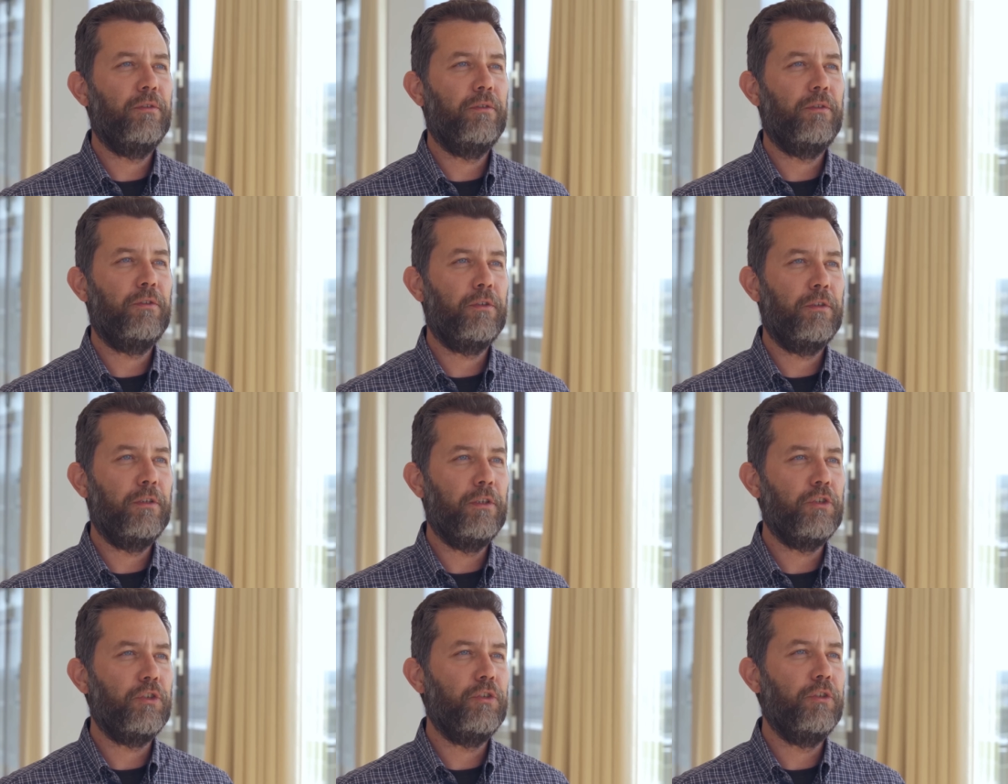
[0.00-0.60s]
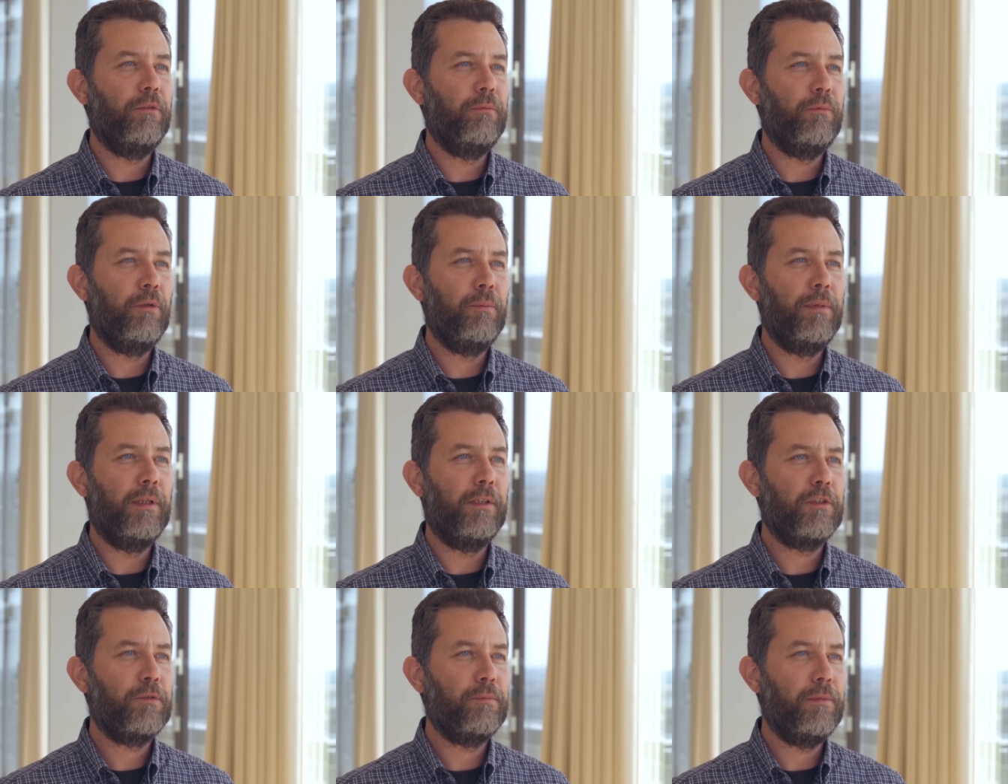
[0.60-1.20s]
to traditional
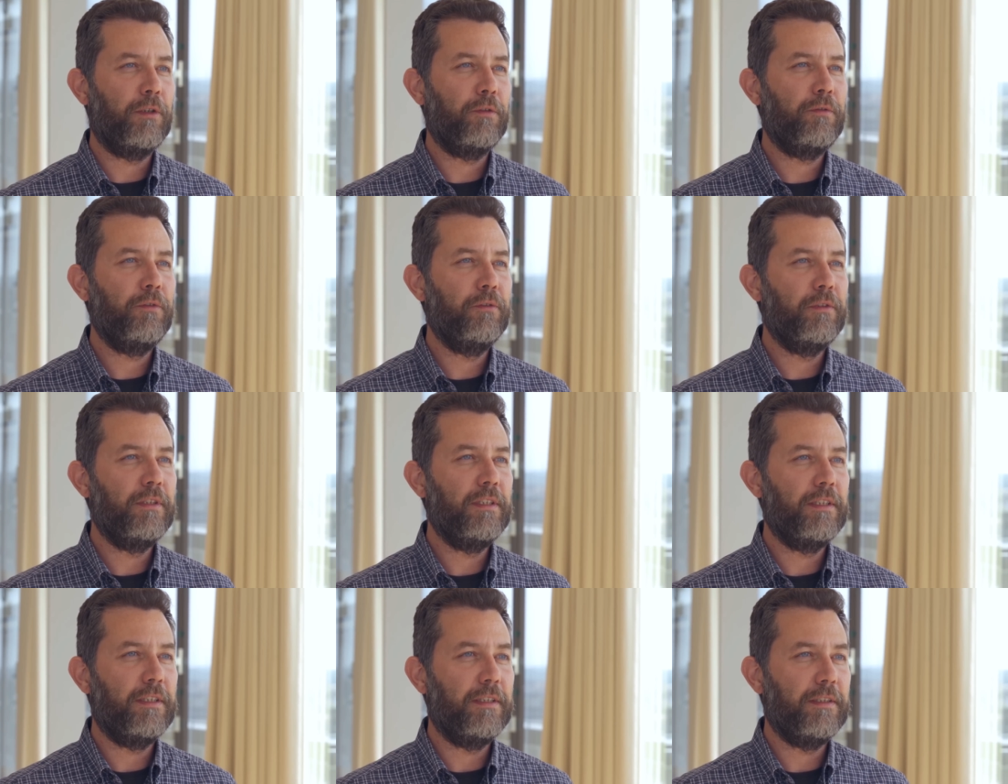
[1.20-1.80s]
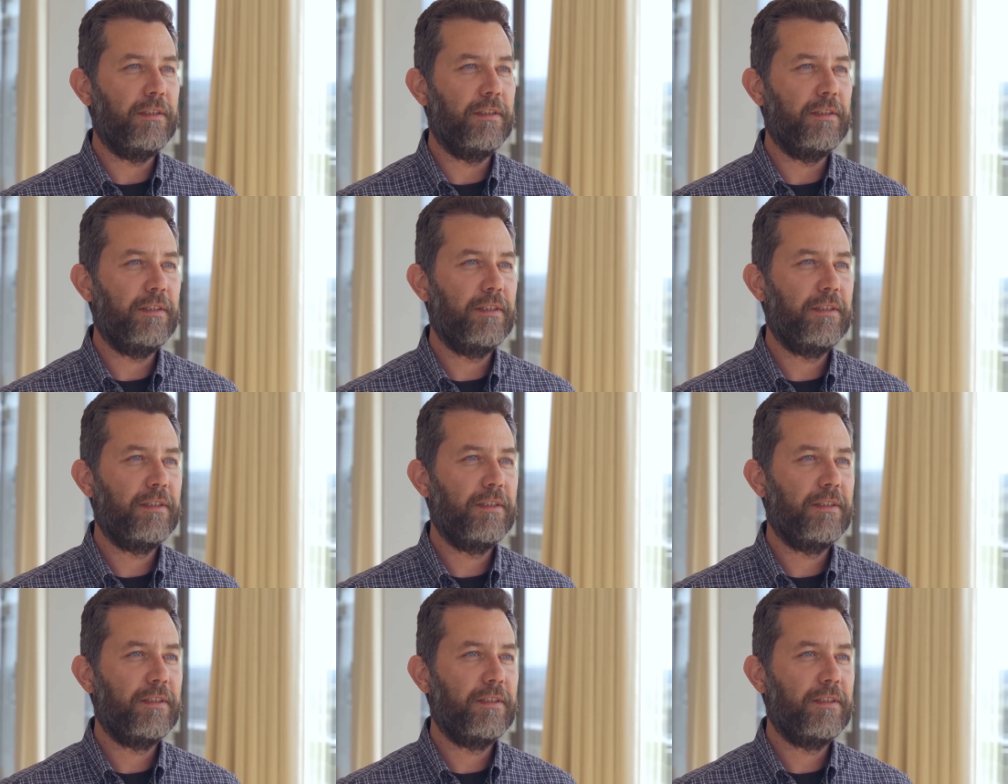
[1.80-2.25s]
mobile smartphone designs.